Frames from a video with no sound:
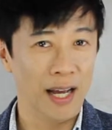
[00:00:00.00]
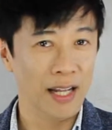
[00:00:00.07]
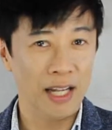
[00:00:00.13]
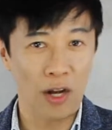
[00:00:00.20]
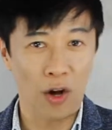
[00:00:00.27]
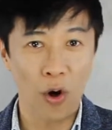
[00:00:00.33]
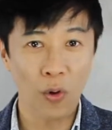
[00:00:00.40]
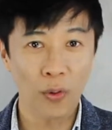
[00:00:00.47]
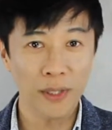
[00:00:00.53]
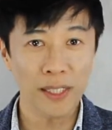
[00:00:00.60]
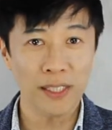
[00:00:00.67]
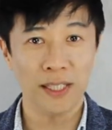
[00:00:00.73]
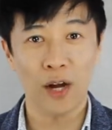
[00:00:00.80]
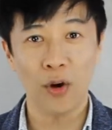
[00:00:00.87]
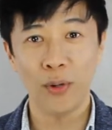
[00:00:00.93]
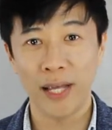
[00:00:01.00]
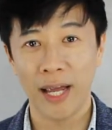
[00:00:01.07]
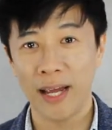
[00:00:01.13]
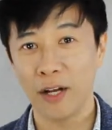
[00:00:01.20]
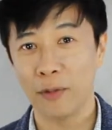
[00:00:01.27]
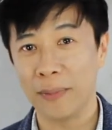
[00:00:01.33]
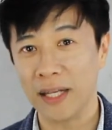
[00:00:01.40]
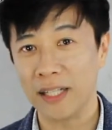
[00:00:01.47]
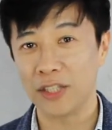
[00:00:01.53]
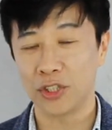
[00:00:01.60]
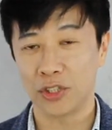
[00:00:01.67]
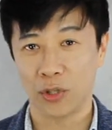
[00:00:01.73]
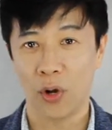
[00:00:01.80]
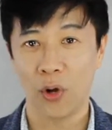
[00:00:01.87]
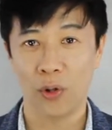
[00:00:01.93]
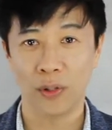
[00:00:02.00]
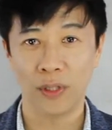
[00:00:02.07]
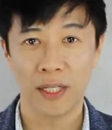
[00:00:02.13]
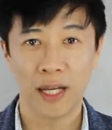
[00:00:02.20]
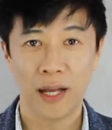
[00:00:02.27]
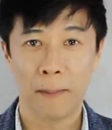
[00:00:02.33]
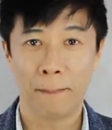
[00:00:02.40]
Now, all these are okay to be installed,